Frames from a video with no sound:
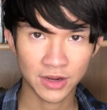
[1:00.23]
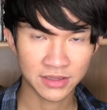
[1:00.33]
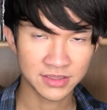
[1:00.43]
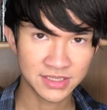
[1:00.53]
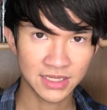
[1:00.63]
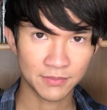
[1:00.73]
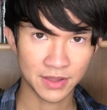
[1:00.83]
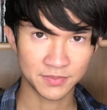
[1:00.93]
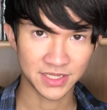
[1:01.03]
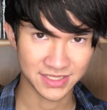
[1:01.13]
creating the DM
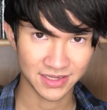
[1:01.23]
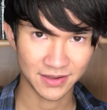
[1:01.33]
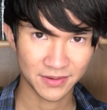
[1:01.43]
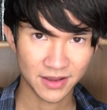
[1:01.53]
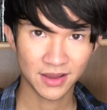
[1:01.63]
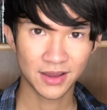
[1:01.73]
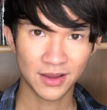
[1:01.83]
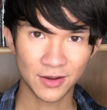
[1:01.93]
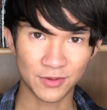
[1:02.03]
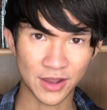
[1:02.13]
NPC.
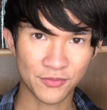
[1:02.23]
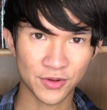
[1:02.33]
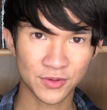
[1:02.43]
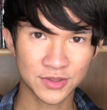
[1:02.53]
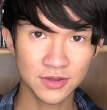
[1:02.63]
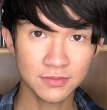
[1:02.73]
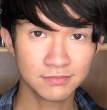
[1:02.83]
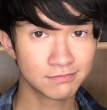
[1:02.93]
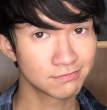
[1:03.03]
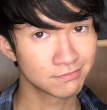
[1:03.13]
Without further ado,
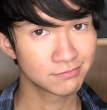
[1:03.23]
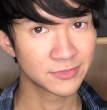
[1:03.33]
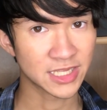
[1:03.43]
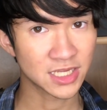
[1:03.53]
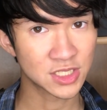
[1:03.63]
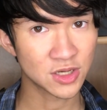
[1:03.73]
let's get